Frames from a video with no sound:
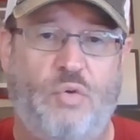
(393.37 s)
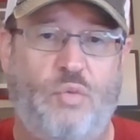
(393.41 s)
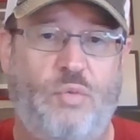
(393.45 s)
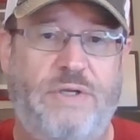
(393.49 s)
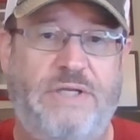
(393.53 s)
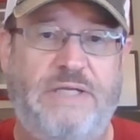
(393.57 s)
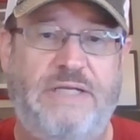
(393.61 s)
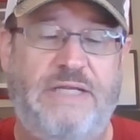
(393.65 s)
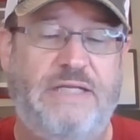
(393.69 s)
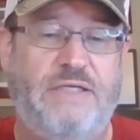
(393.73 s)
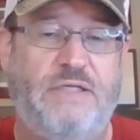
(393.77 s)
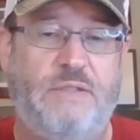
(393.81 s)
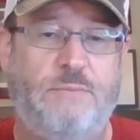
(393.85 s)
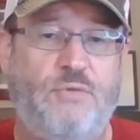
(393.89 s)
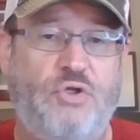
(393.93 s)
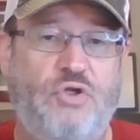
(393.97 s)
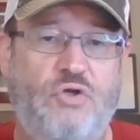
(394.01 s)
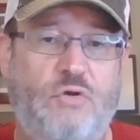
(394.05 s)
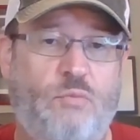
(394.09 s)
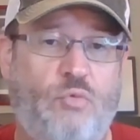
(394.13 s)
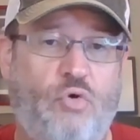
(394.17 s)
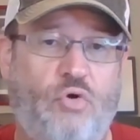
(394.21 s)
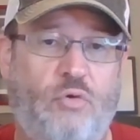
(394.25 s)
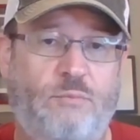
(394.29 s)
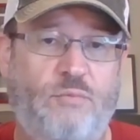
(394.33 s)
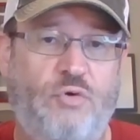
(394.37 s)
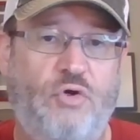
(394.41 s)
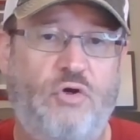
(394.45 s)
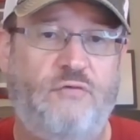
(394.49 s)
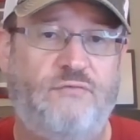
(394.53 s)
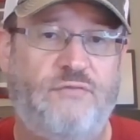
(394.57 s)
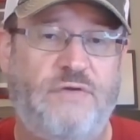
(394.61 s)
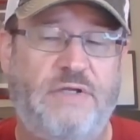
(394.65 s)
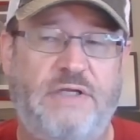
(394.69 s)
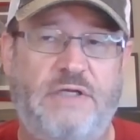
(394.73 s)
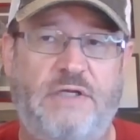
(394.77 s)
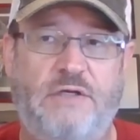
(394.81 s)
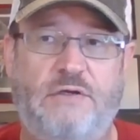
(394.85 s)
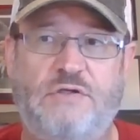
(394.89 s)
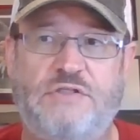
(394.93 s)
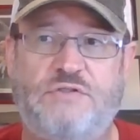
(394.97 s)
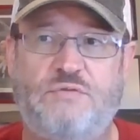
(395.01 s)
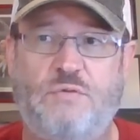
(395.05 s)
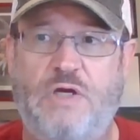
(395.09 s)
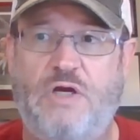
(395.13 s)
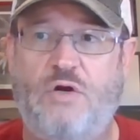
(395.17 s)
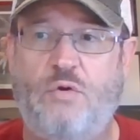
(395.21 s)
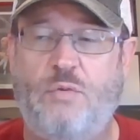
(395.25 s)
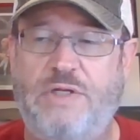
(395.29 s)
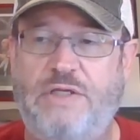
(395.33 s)
we need to do more moving here as
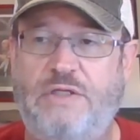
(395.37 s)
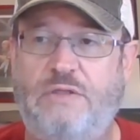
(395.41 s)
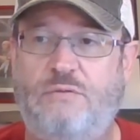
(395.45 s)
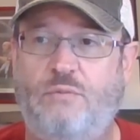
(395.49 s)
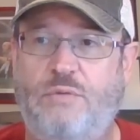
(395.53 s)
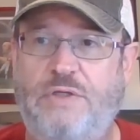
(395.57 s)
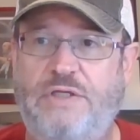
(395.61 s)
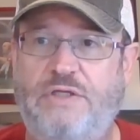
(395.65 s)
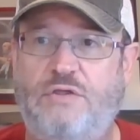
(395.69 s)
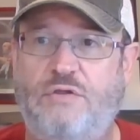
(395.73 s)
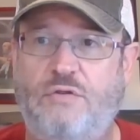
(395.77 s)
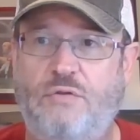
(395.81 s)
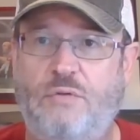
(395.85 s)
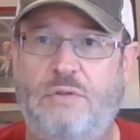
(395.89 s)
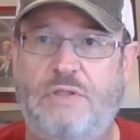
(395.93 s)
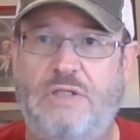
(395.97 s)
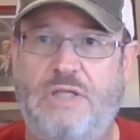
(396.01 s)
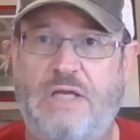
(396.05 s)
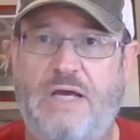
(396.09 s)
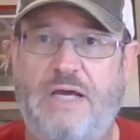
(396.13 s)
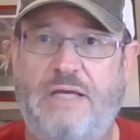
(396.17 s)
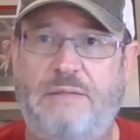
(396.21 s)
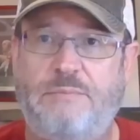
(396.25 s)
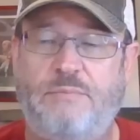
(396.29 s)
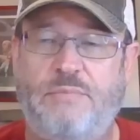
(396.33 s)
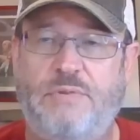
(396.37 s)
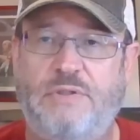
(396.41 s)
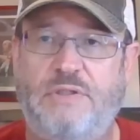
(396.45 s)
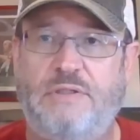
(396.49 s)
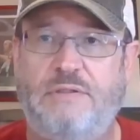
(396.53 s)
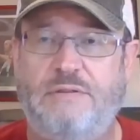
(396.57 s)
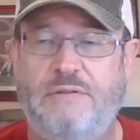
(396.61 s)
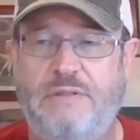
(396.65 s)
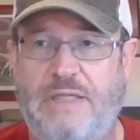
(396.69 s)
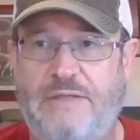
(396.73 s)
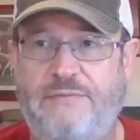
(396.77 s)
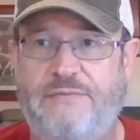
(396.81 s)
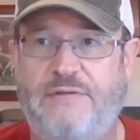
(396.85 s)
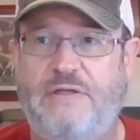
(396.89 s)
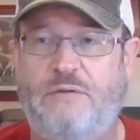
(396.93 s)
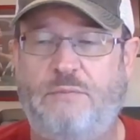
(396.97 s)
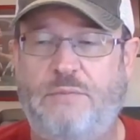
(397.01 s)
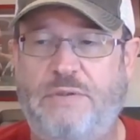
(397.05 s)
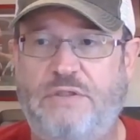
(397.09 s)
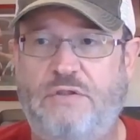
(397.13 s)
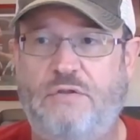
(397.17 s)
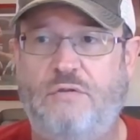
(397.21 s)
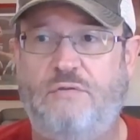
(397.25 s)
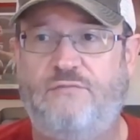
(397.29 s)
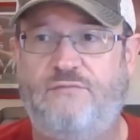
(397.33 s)
well we we do a lot but i think
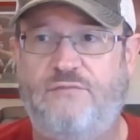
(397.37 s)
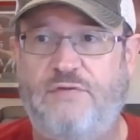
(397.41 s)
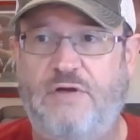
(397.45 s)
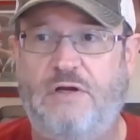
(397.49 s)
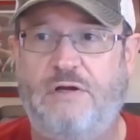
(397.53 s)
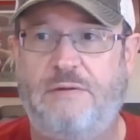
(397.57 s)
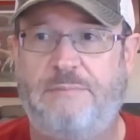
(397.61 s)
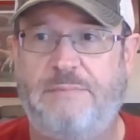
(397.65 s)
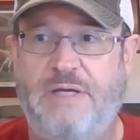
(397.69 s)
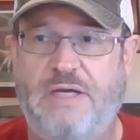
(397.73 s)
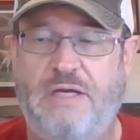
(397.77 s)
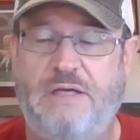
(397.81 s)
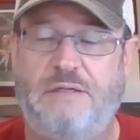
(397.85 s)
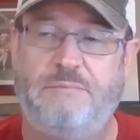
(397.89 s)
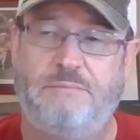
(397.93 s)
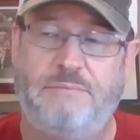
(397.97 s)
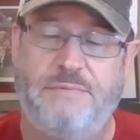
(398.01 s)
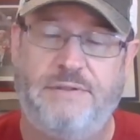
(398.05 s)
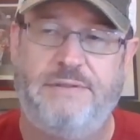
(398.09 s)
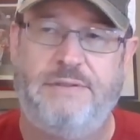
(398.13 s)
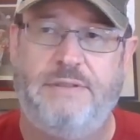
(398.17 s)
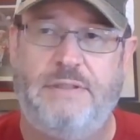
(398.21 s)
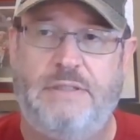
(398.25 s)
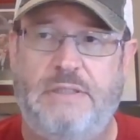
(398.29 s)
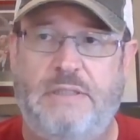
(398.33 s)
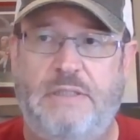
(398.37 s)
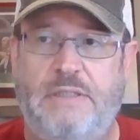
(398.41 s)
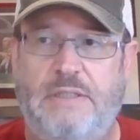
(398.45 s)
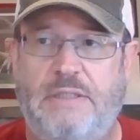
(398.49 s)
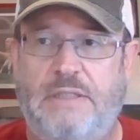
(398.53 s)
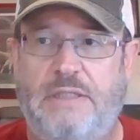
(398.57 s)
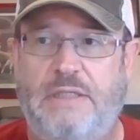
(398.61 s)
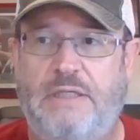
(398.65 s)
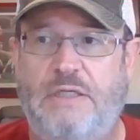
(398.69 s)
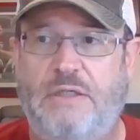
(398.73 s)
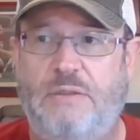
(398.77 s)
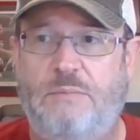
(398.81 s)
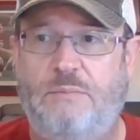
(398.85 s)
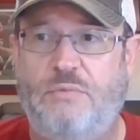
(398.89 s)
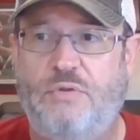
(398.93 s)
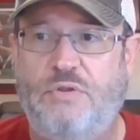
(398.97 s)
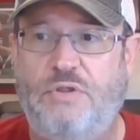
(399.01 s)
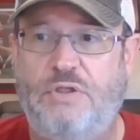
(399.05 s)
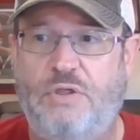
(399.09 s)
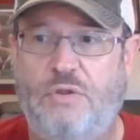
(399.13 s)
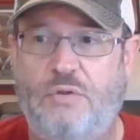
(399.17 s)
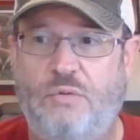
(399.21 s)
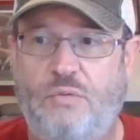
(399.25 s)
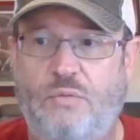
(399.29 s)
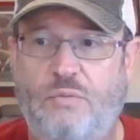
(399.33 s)
we do fair amount but um,
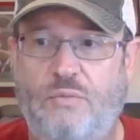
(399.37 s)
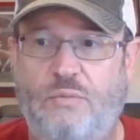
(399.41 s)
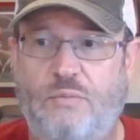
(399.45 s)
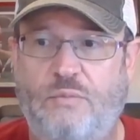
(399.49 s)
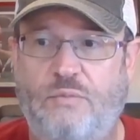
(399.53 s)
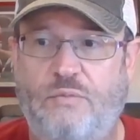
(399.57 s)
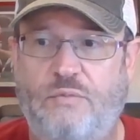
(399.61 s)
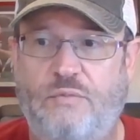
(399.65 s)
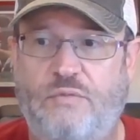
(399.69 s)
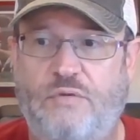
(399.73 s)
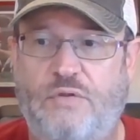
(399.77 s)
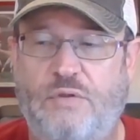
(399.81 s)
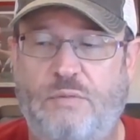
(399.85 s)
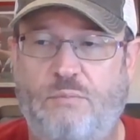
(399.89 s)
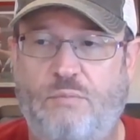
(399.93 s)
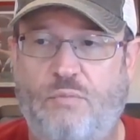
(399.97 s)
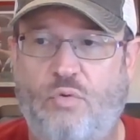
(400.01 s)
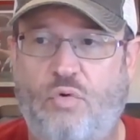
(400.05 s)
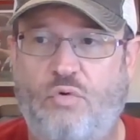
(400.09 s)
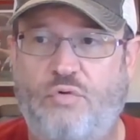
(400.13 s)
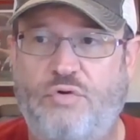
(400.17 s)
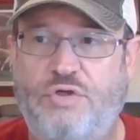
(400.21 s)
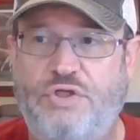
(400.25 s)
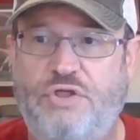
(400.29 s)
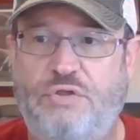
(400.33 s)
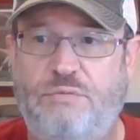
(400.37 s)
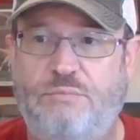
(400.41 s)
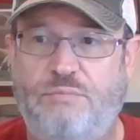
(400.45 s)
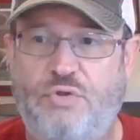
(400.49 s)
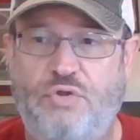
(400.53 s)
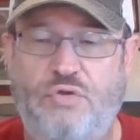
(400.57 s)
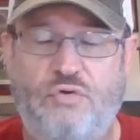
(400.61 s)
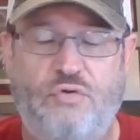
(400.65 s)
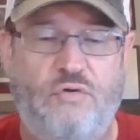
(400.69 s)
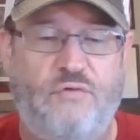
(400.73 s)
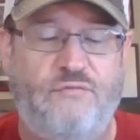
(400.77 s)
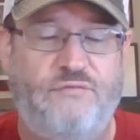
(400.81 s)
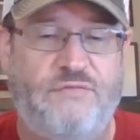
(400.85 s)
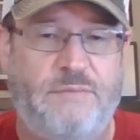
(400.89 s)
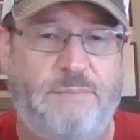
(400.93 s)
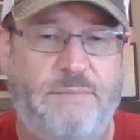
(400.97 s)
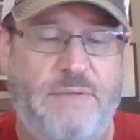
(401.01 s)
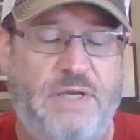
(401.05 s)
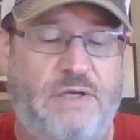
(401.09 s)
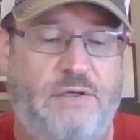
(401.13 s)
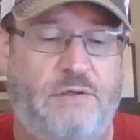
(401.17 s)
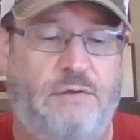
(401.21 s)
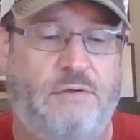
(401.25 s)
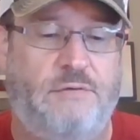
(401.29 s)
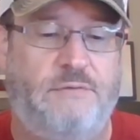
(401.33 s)
you know the more you move, the
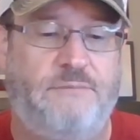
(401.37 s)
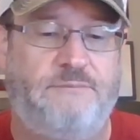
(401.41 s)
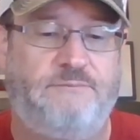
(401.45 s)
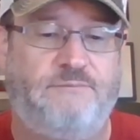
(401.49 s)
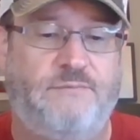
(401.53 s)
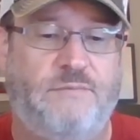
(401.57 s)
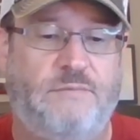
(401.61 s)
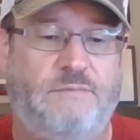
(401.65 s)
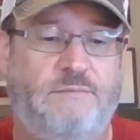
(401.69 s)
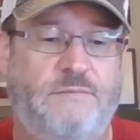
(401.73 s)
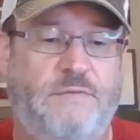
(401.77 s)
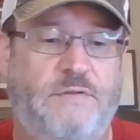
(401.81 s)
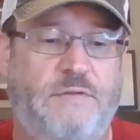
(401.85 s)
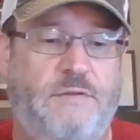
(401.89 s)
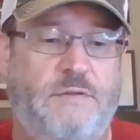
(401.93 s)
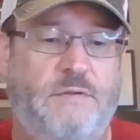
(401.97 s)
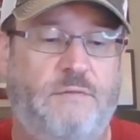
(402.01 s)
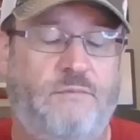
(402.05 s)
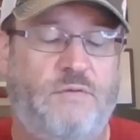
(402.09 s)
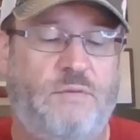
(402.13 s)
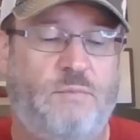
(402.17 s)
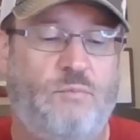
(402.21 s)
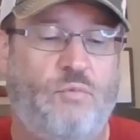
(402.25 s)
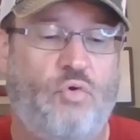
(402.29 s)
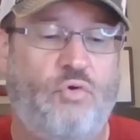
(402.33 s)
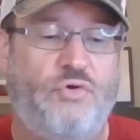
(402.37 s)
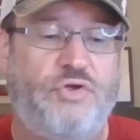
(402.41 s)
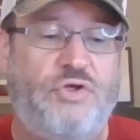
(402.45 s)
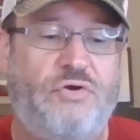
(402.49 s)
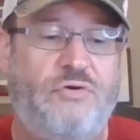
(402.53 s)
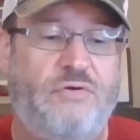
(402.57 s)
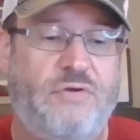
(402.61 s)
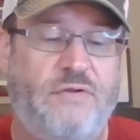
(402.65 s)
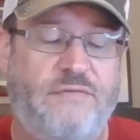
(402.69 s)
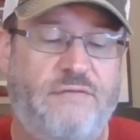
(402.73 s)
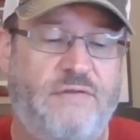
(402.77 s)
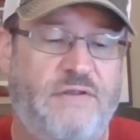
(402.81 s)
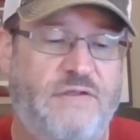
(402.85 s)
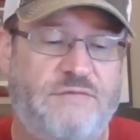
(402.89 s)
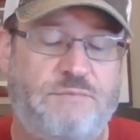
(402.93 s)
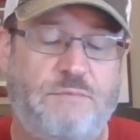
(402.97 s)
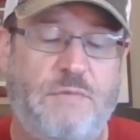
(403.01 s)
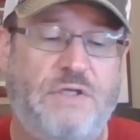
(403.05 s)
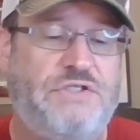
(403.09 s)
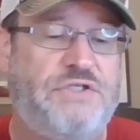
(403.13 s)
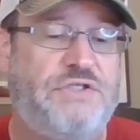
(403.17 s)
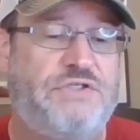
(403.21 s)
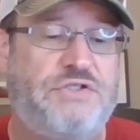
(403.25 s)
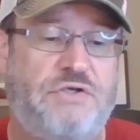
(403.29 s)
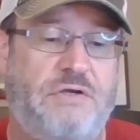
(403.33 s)
better. You know, the more you're, as
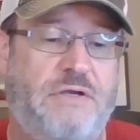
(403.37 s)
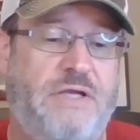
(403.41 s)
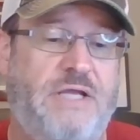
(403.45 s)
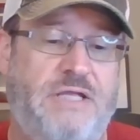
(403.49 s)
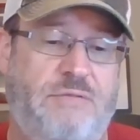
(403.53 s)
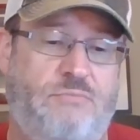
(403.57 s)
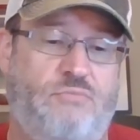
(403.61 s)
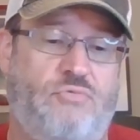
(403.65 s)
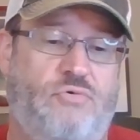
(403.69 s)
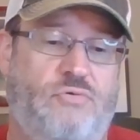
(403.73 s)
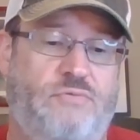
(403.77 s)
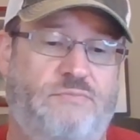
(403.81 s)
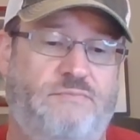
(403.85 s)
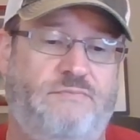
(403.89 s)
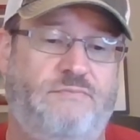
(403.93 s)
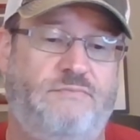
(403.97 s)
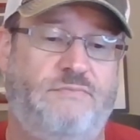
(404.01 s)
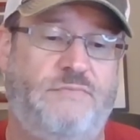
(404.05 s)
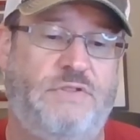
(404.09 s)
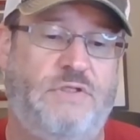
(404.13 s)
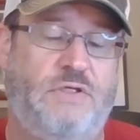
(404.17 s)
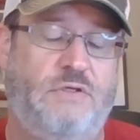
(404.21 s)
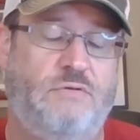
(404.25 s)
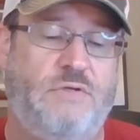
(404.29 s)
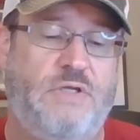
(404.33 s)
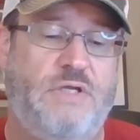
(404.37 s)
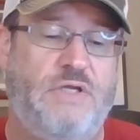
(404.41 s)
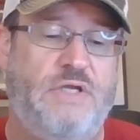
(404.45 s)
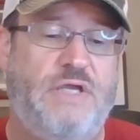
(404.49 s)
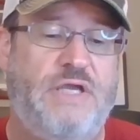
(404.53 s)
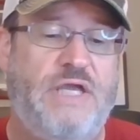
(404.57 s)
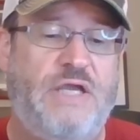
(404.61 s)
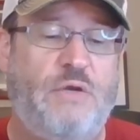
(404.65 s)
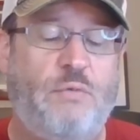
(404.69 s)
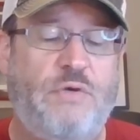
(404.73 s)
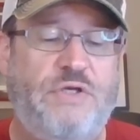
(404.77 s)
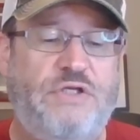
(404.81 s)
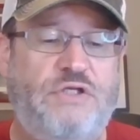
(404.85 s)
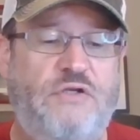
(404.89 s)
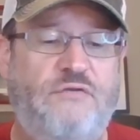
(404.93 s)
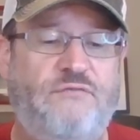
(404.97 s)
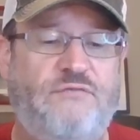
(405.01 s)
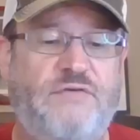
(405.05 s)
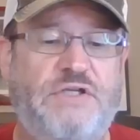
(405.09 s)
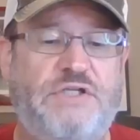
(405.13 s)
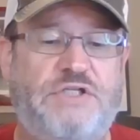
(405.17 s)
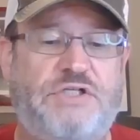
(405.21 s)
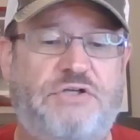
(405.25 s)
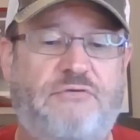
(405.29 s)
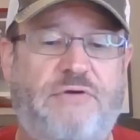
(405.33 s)
much as you're able. You know? And when you
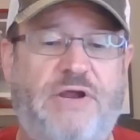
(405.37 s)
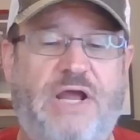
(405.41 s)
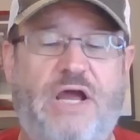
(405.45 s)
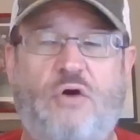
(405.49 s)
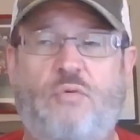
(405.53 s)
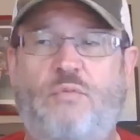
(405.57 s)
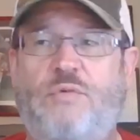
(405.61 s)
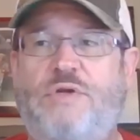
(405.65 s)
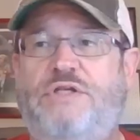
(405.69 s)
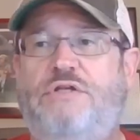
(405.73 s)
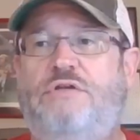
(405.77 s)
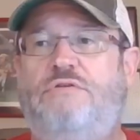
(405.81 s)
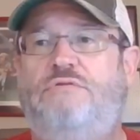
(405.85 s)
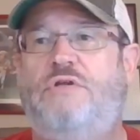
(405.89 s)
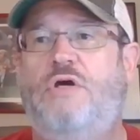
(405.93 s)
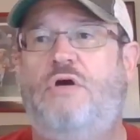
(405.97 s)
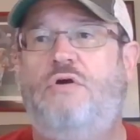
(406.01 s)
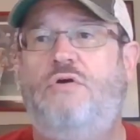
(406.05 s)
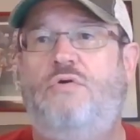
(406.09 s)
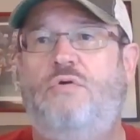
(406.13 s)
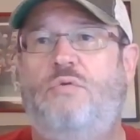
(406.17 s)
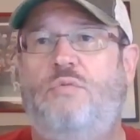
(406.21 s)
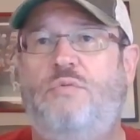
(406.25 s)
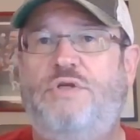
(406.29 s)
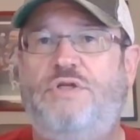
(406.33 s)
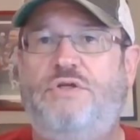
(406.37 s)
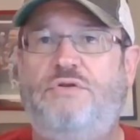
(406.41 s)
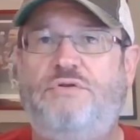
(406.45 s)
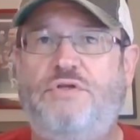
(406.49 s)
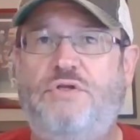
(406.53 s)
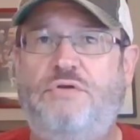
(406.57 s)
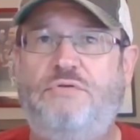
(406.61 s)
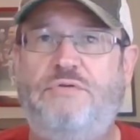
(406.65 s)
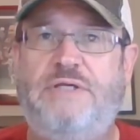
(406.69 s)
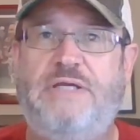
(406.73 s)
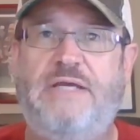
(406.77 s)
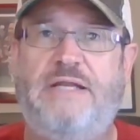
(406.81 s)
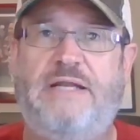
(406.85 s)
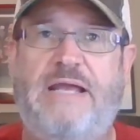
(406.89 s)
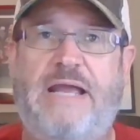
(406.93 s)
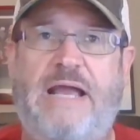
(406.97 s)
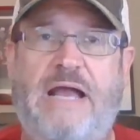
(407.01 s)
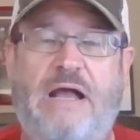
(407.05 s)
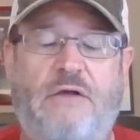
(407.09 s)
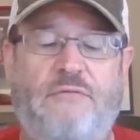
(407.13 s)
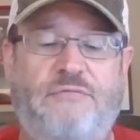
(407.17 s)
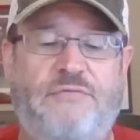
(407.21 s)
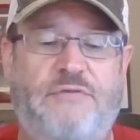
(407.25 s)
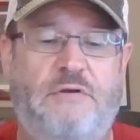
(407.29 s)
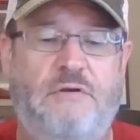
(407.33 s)
venture out, when you do, when you do get
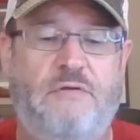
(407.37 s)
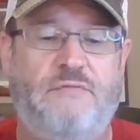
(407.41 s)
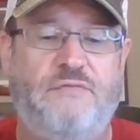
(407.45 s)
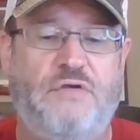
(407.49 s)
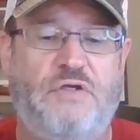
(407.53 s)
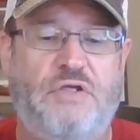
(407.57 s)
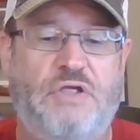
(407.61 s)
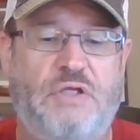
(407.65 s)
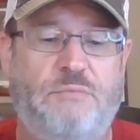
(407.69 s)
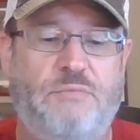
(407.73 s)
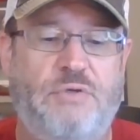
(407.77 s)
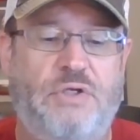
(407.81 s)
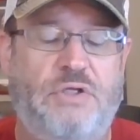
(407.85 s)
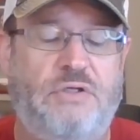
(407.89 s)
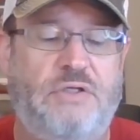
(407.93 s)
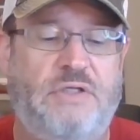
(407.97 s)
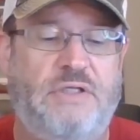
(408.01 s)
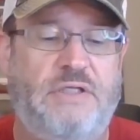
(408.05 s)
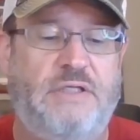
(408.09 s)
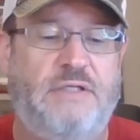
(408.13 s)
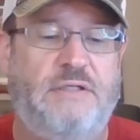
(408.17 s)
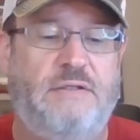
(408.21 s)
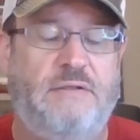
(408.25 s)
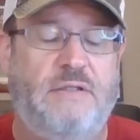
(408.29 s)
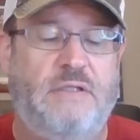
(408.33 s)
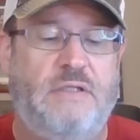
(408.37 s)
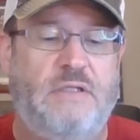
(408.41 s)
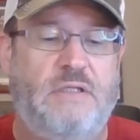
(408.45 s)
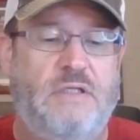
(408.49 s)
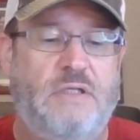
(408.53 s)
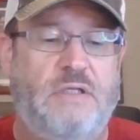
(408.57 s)
out there in the community,